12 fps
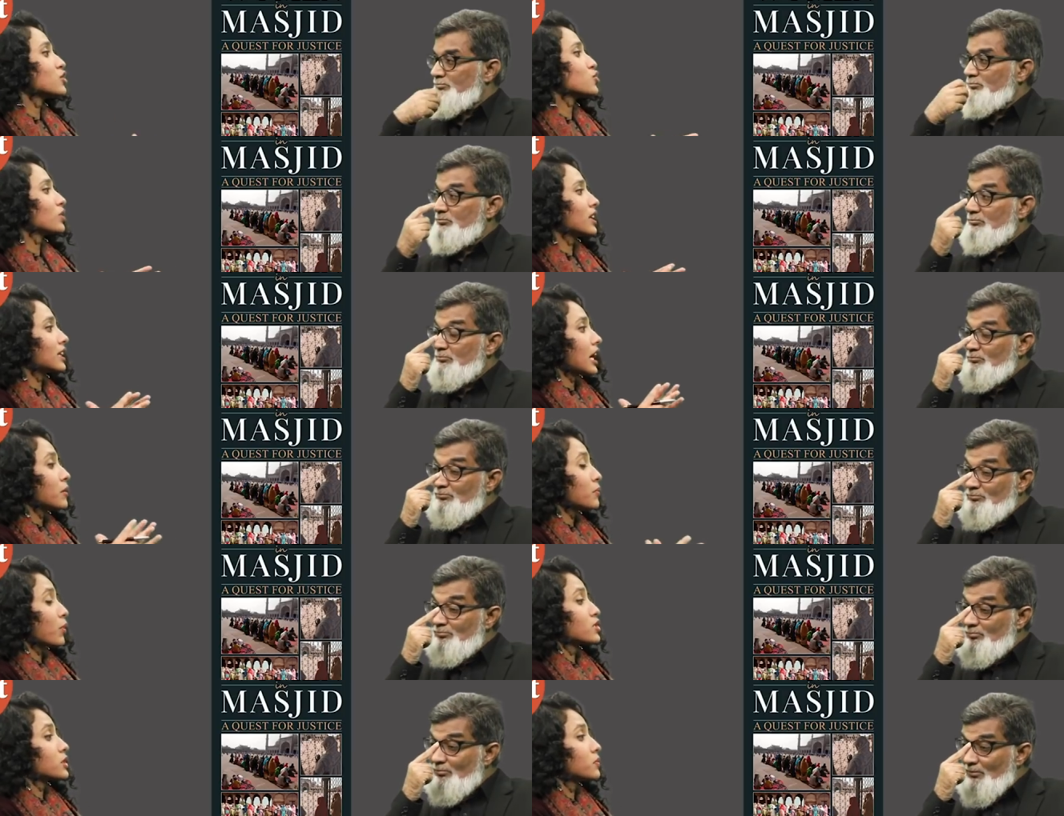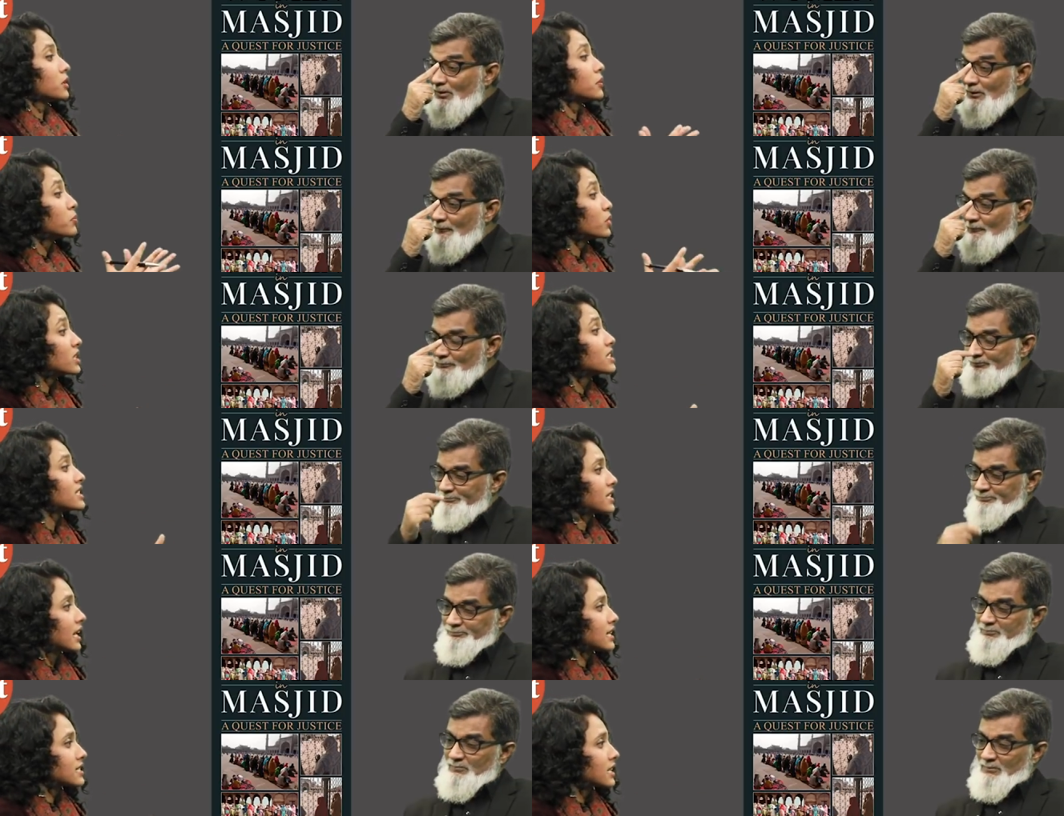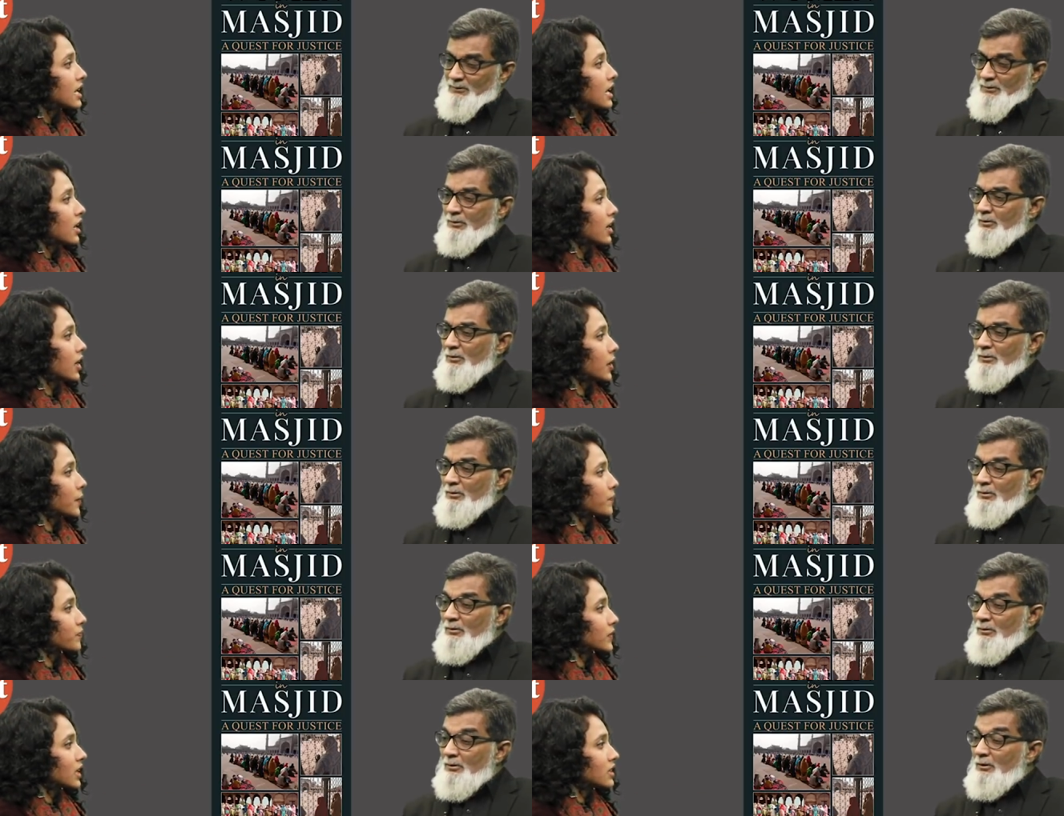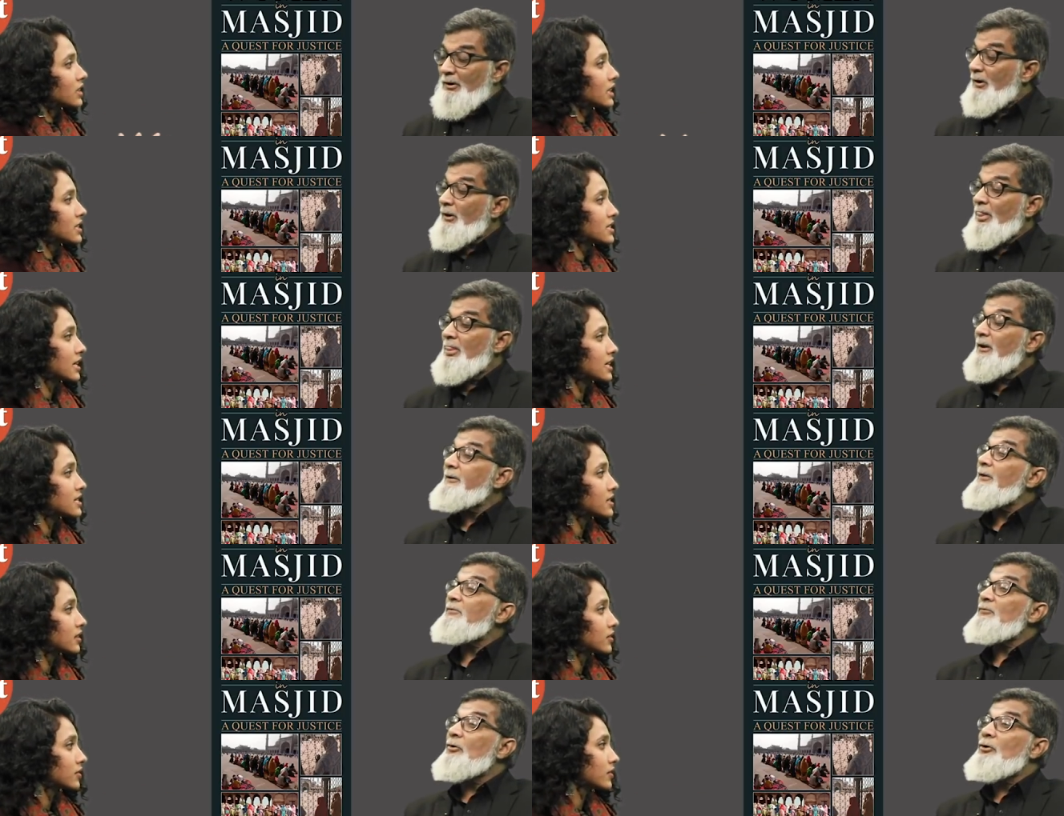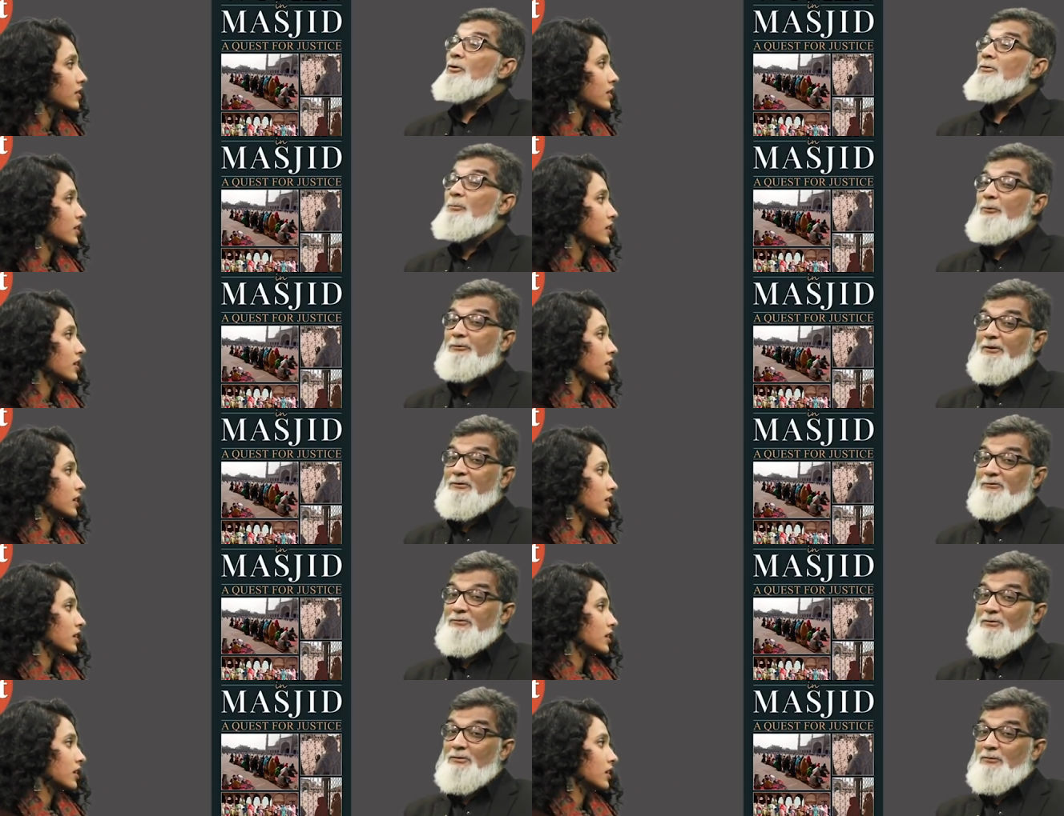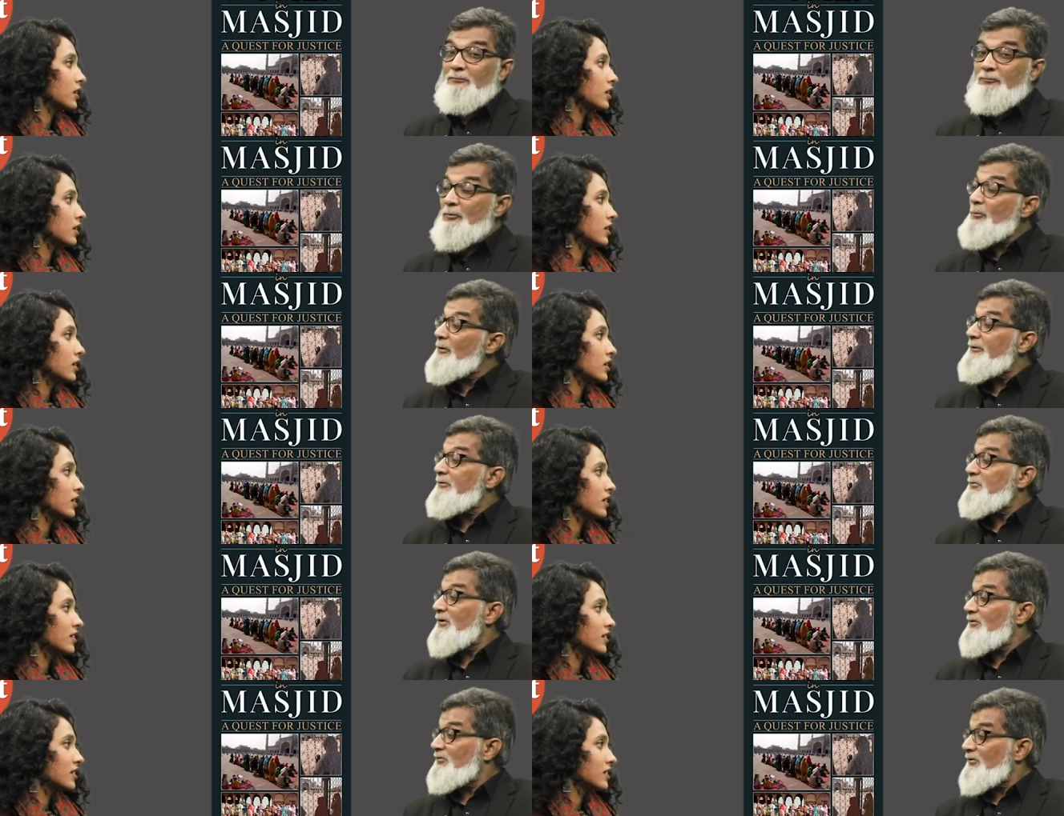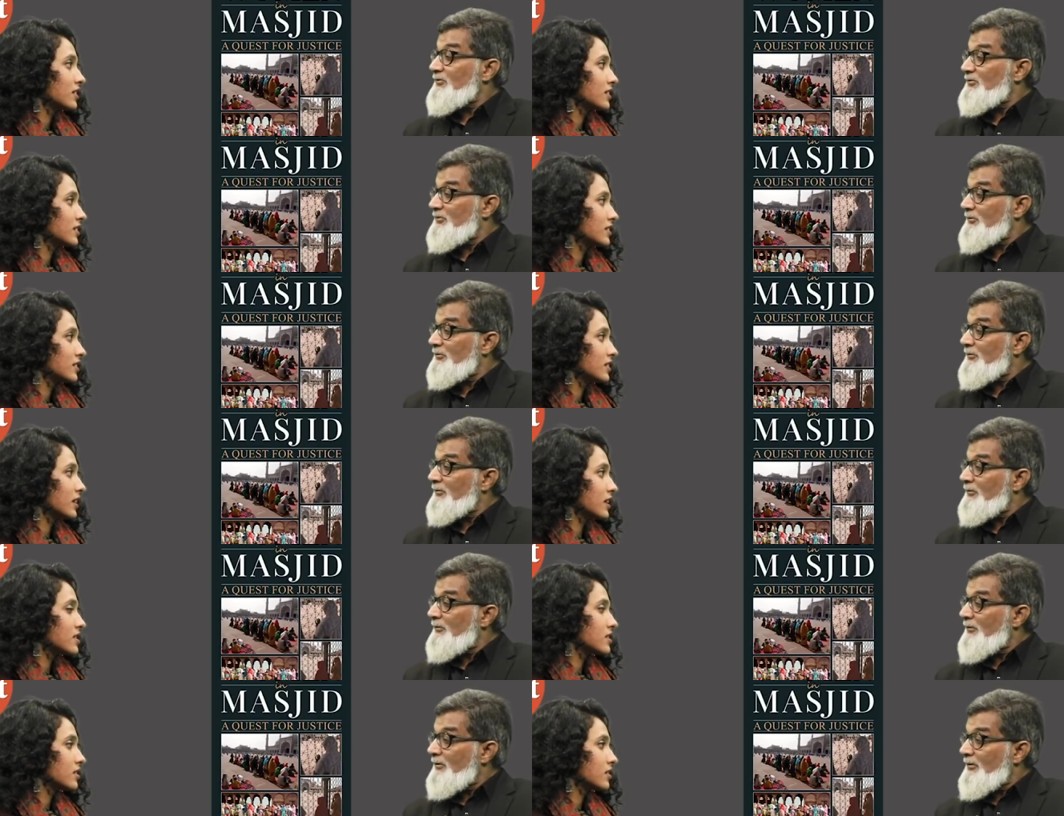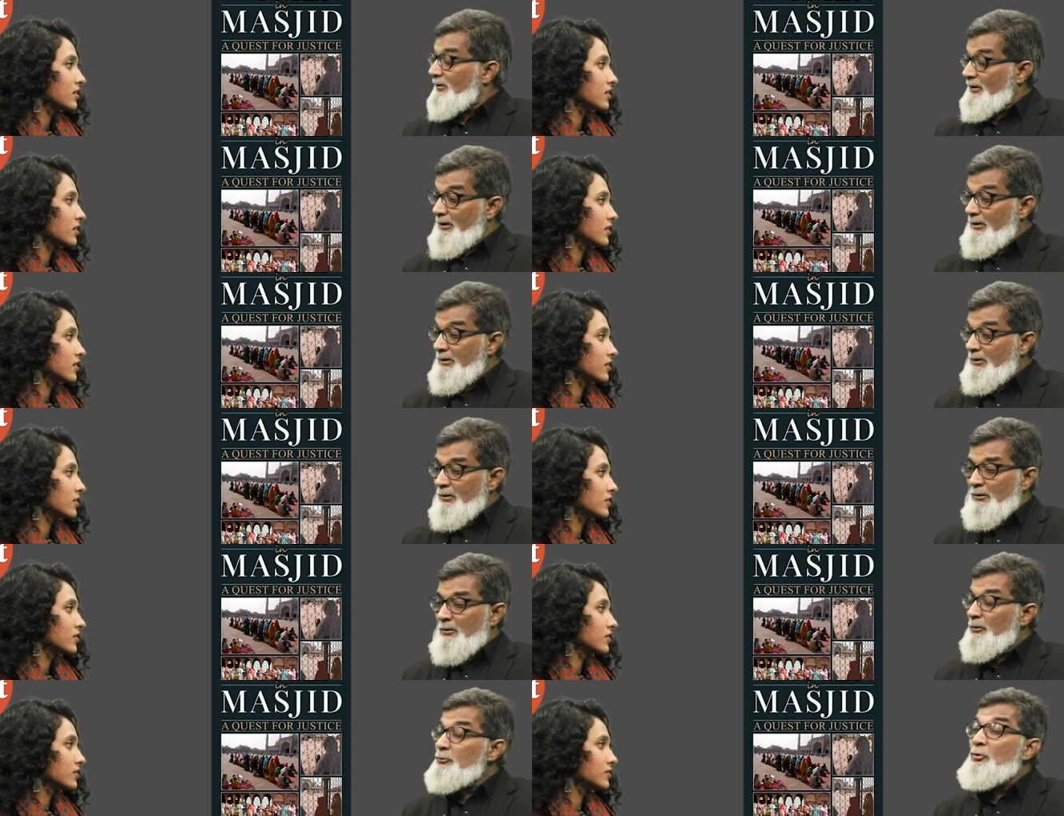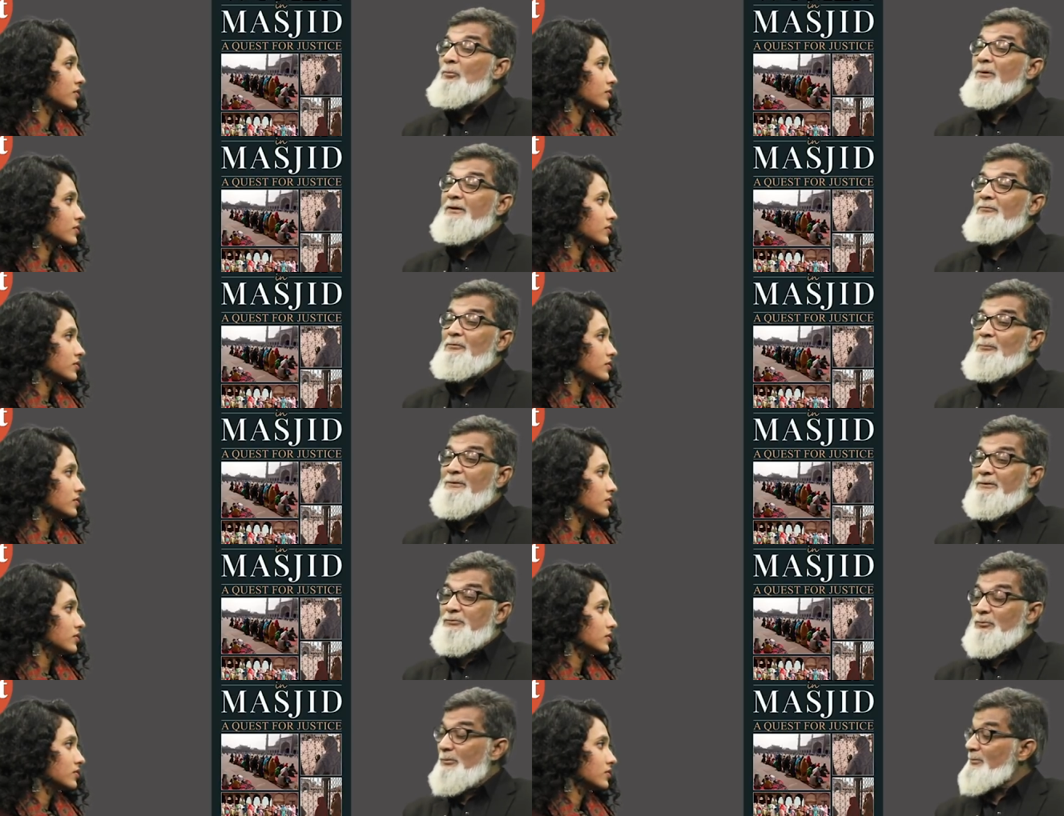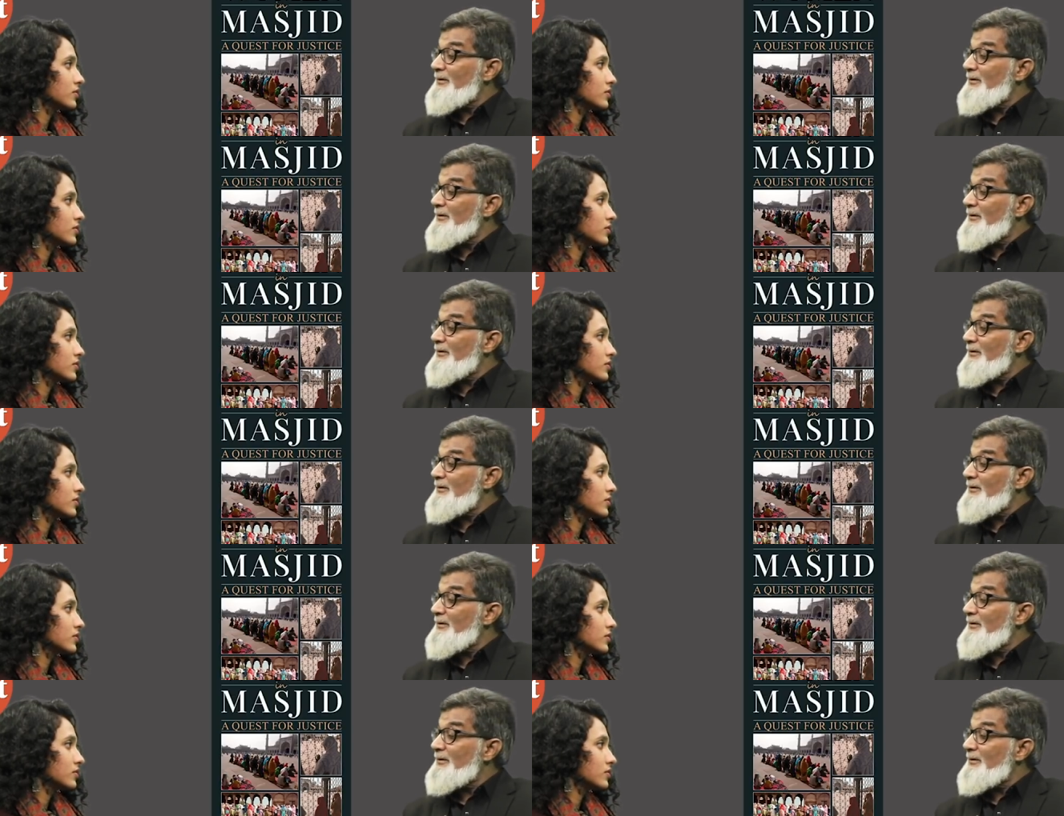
Speaker 1: an issue that can possibly be politicized um, in a greater
Speaker 2: sense? It has all the potential for politicization. Yes. And nobody will be to be